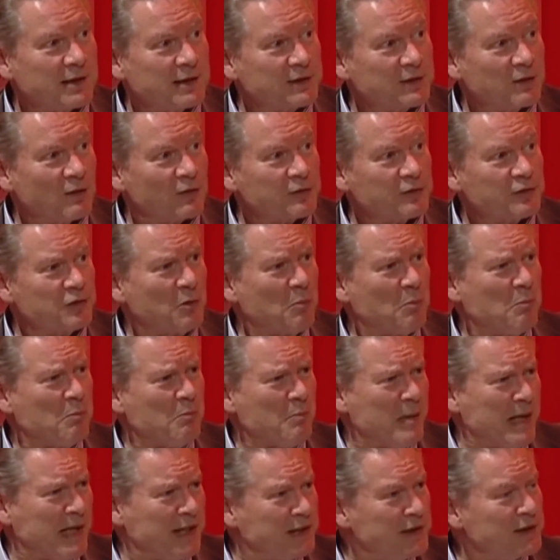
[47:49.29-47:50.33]
It's got
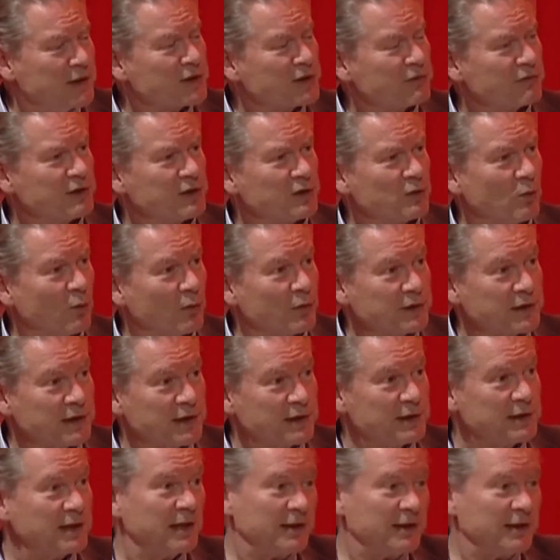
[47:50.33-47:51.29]
tremendous resources,